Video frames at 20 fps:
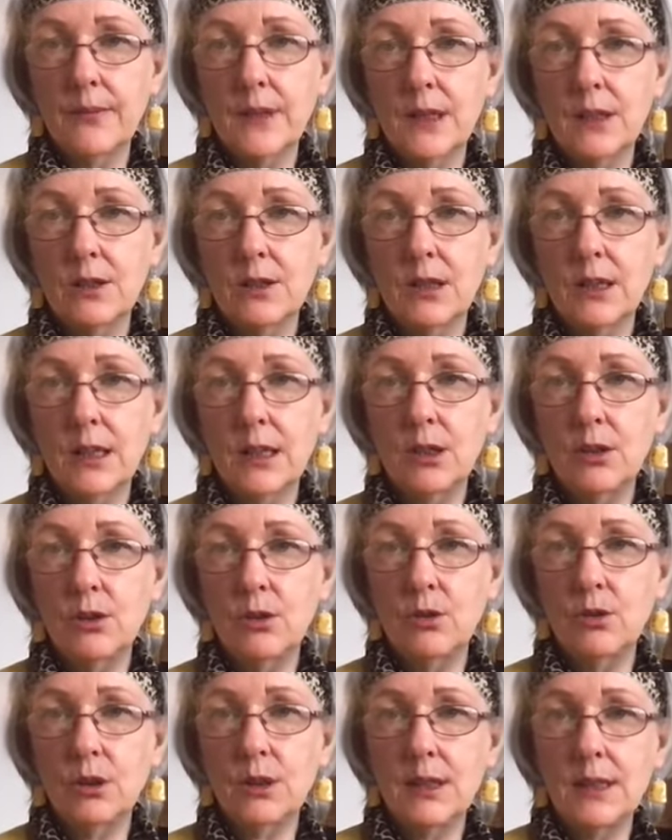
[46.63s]
So I'm going to
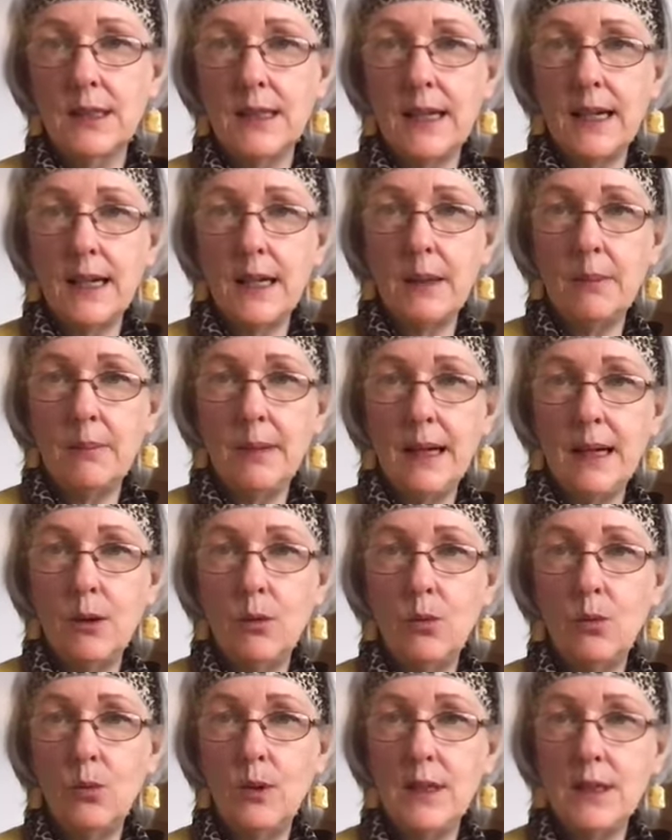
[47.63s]
talk today
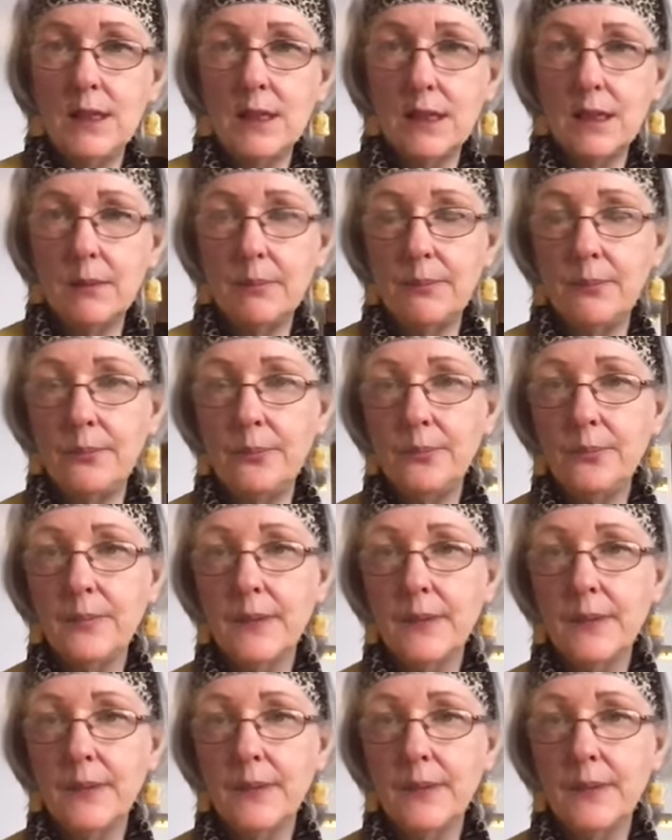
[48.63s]
about wisdom.